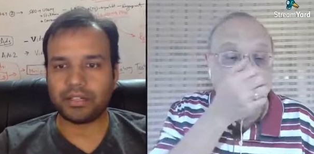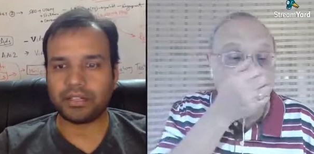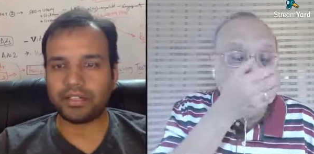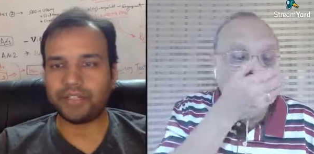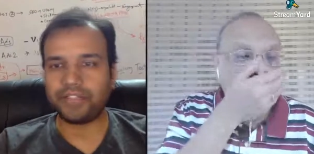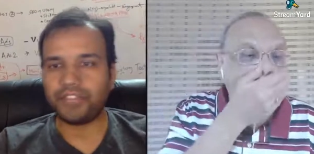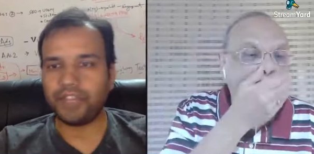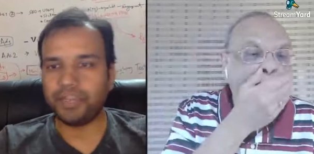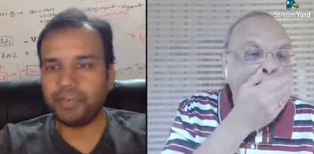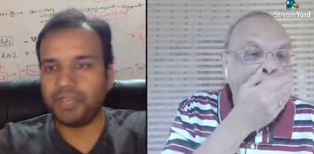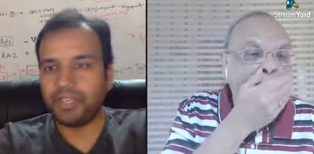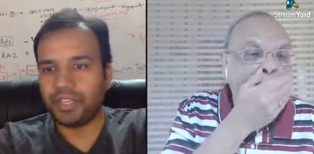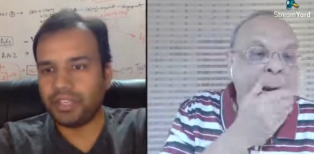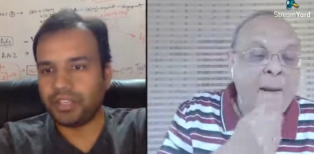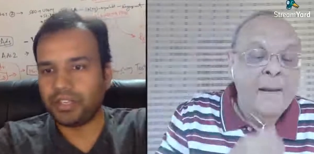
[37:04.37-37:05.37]
Speaker 1: uh, the
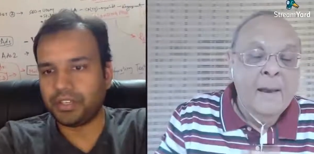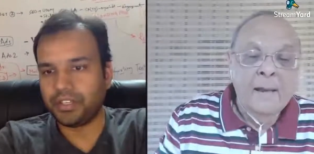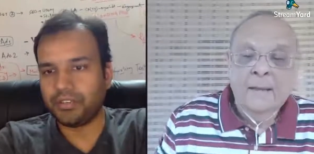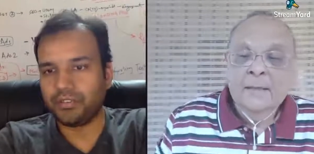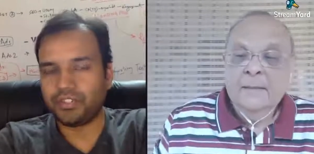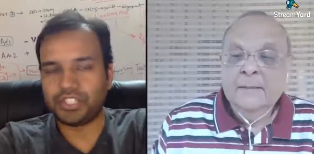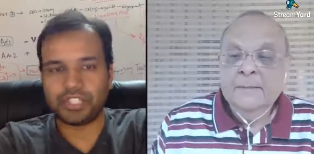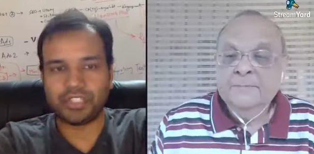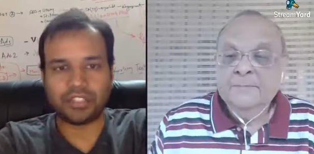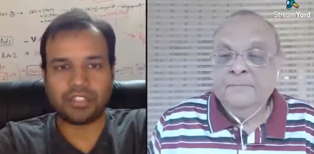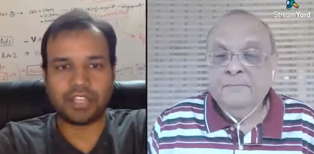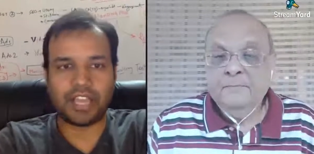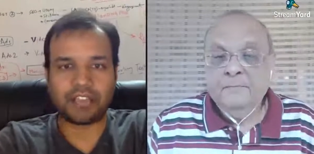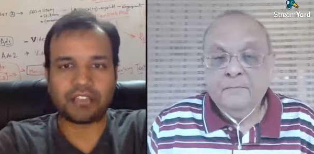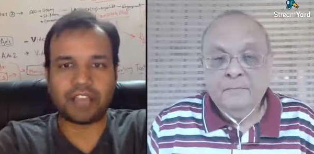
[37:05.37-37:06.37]
freebie you
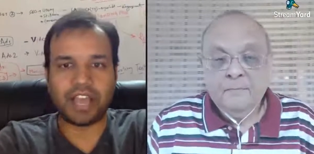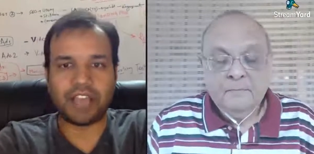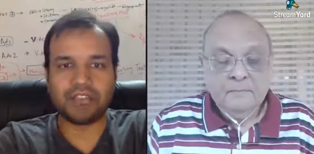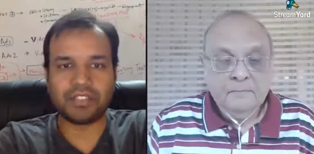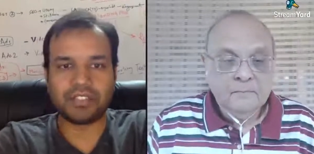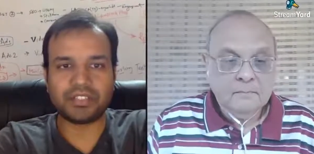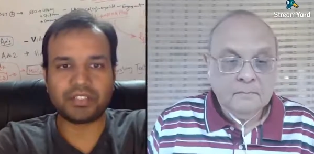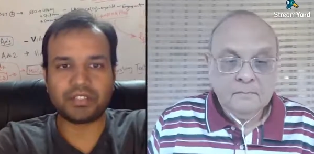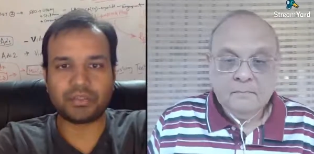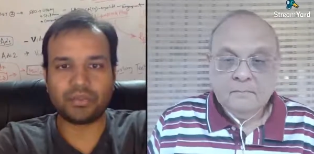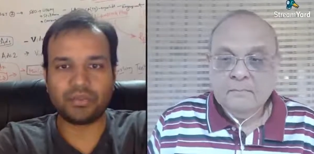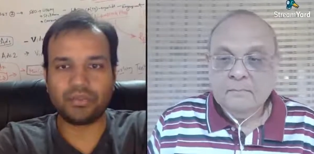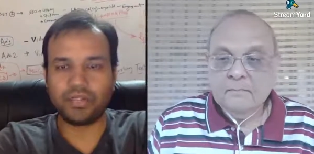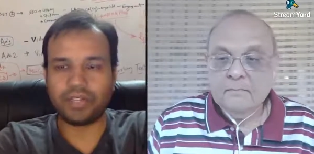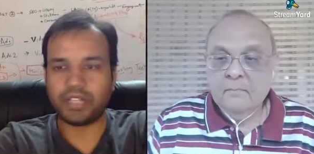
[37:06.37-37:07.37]
just as Ivan sir
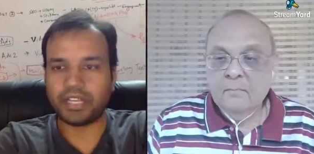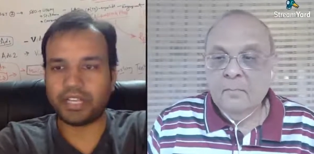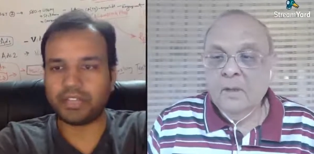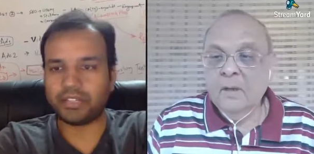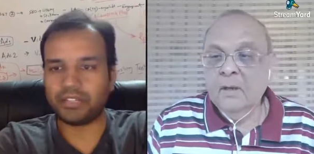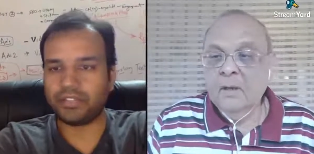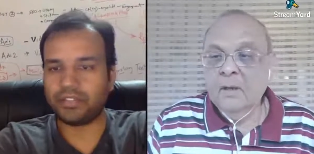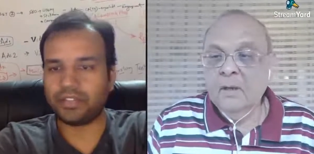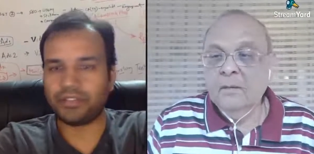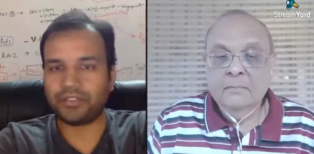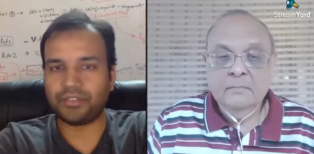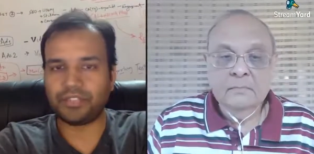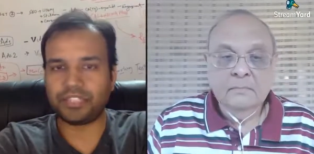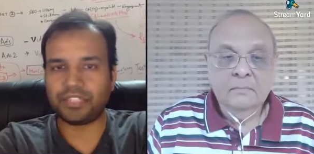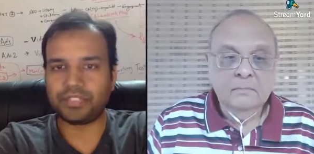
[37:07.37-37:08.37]
told that you
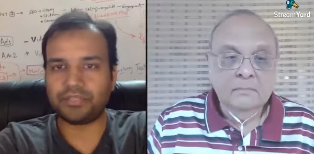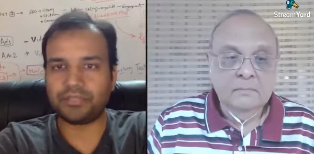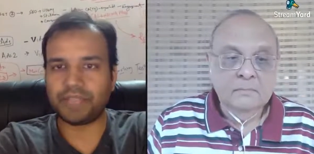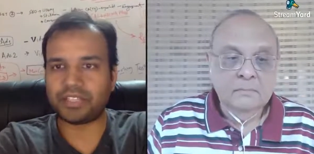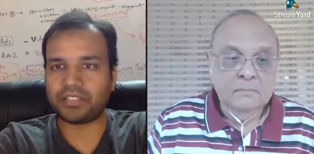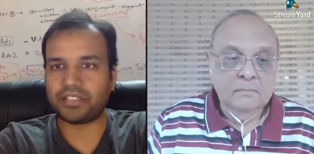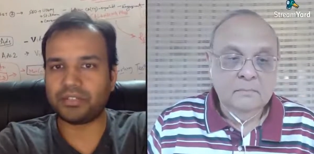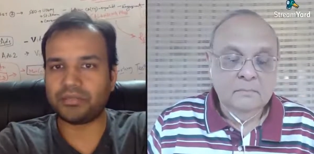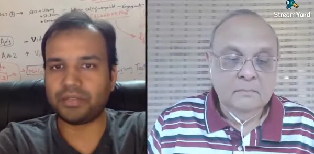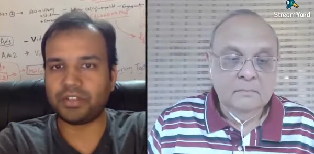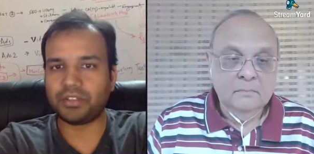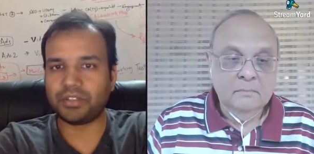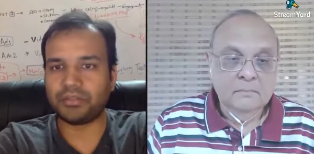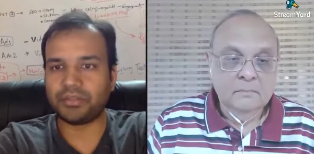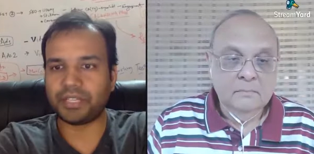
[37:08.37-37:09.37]
have to just message
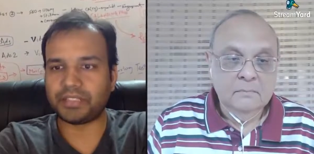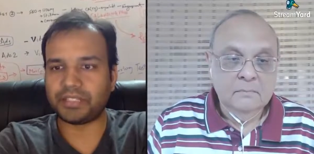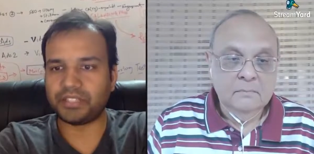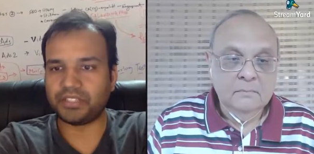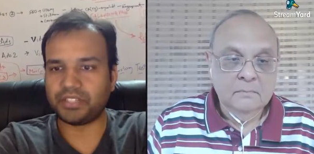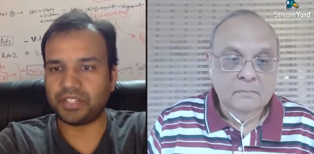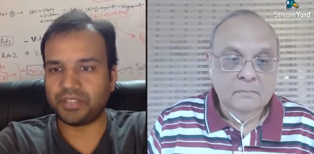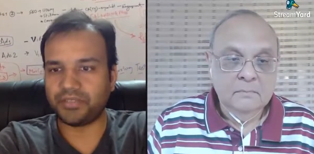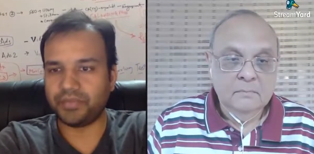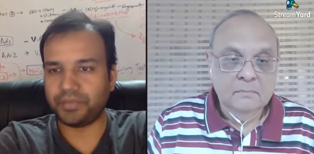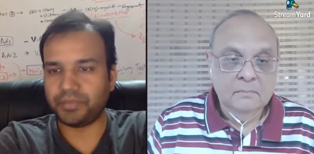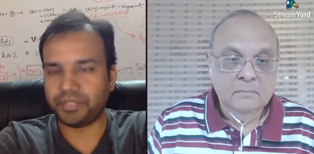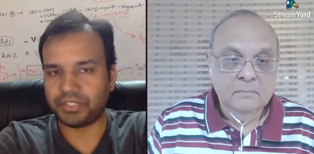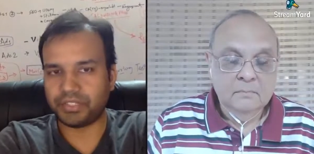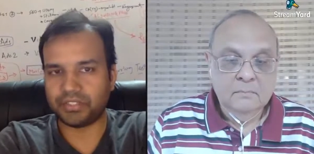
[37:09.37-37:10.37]
me on the messenger
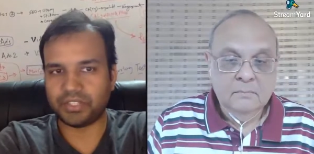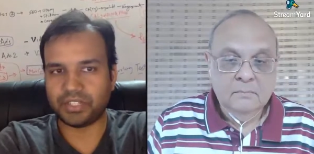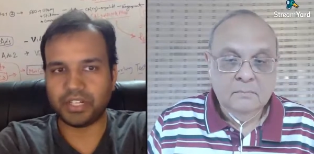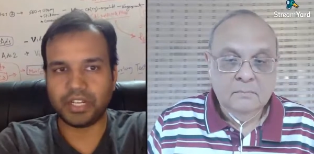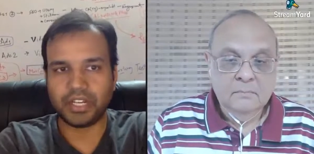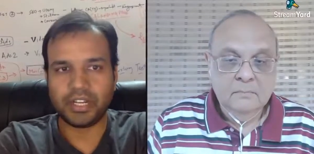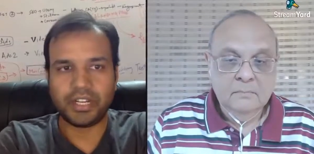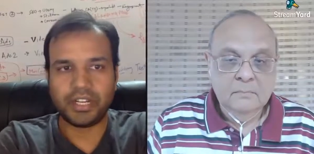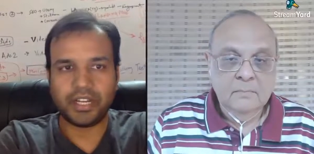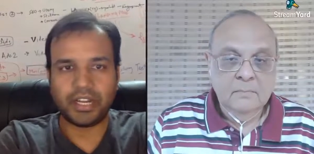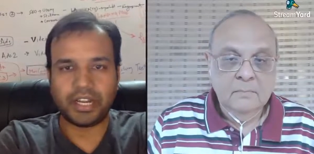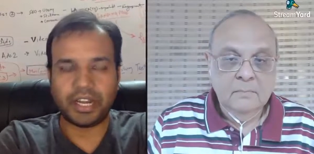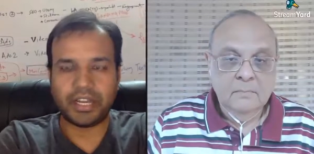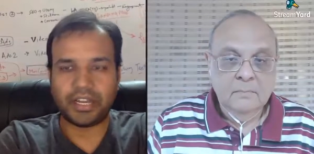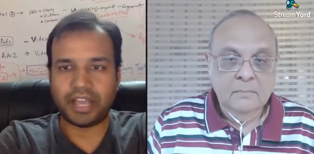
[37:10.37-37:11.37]
FB messenger
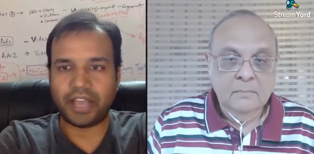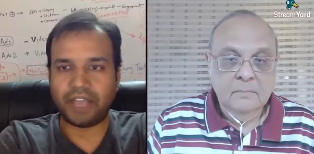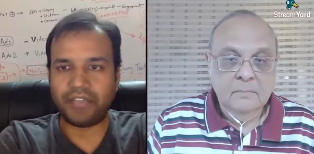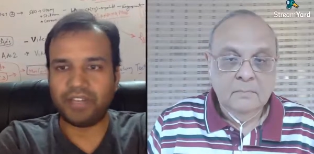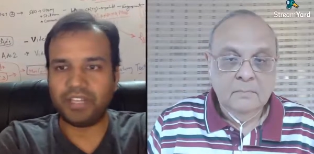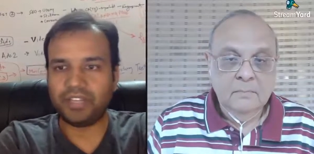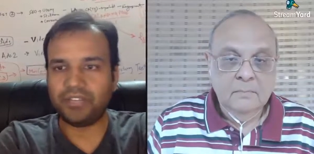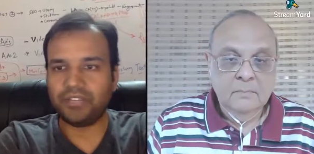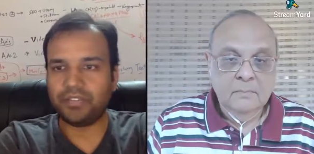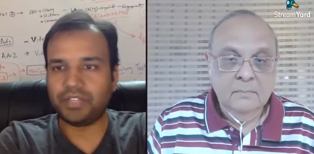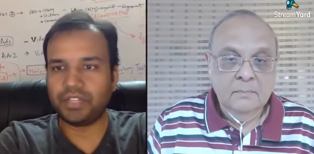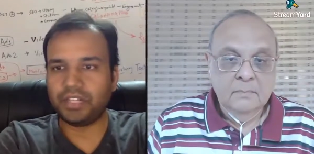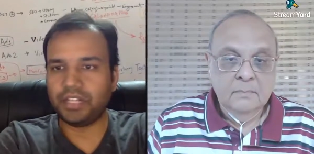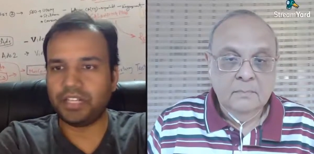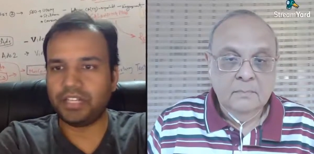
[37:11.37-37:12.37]
and I will
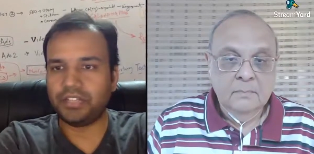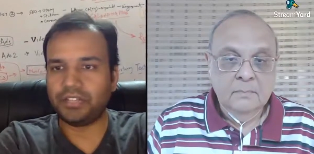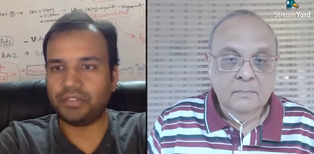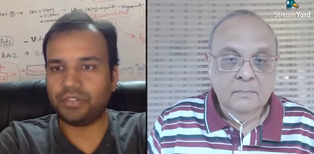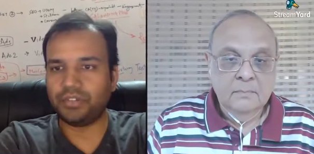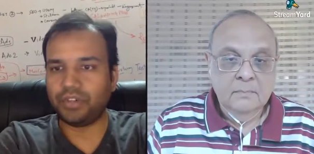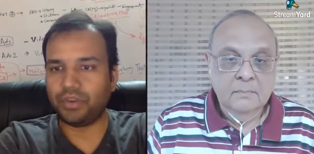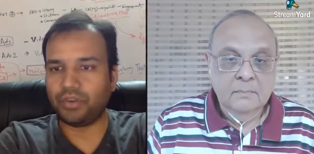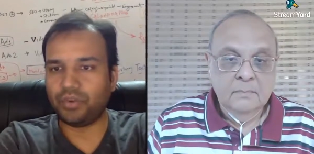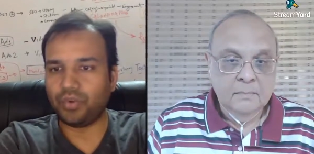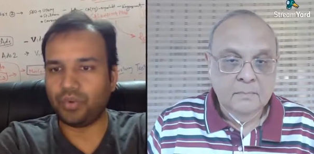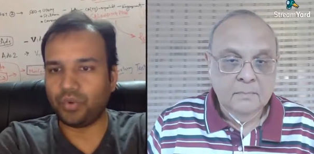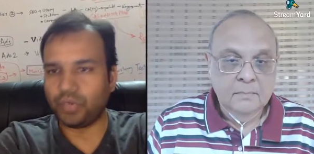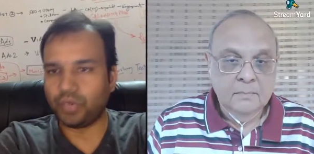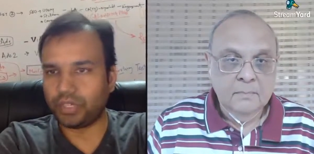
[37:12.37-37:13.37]
give you the link to
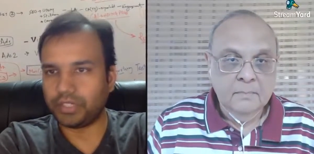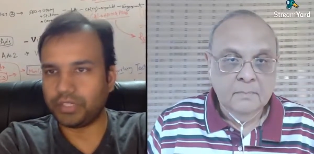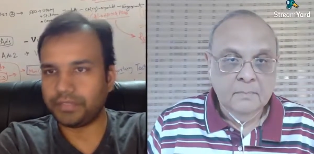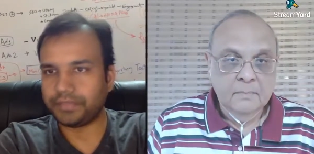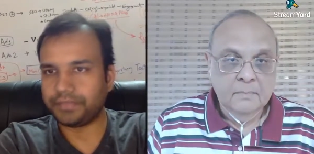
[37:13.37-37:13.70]
download